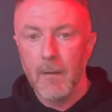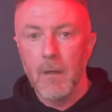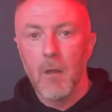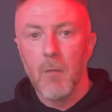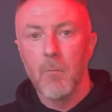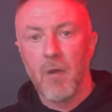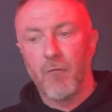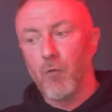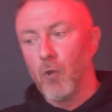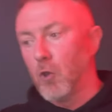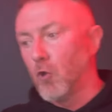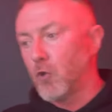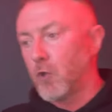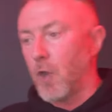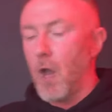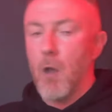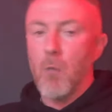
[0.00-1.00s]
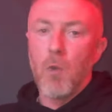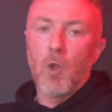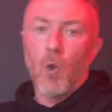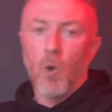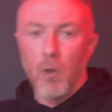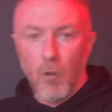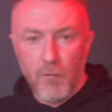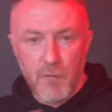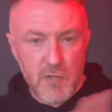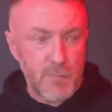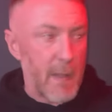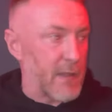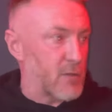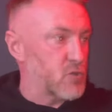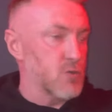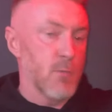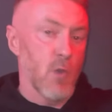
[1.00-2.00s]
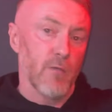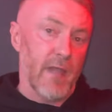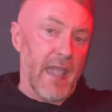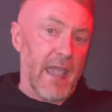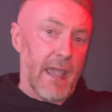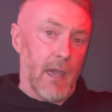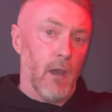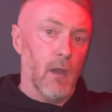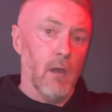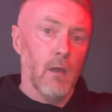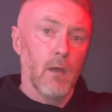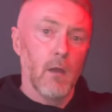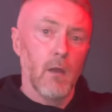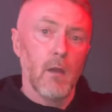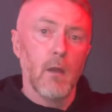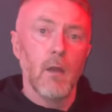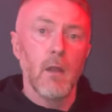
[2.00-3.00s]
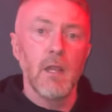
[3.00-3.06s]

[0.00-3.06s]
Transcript: But if we look and we go along the spectrum over here,